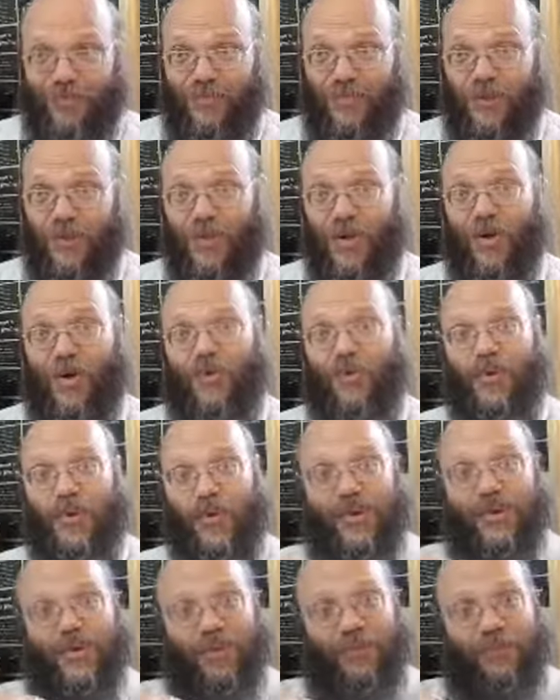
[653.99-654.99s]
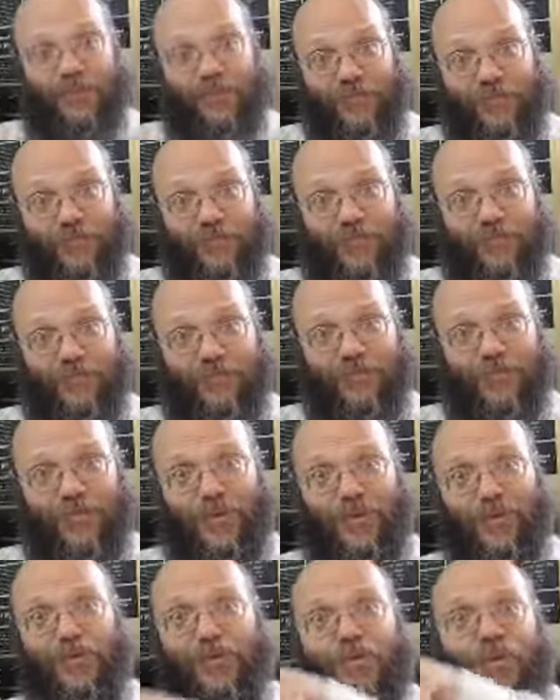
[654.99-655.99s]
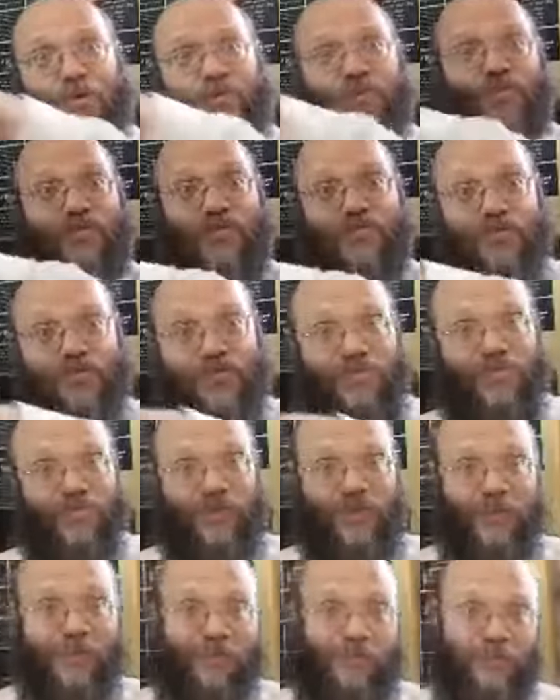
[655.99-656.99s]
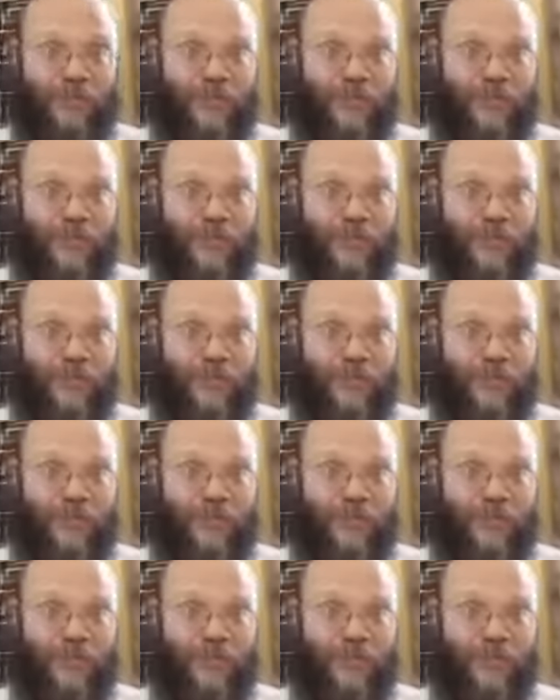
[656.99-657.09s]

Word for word: To go with him or to go in front of him?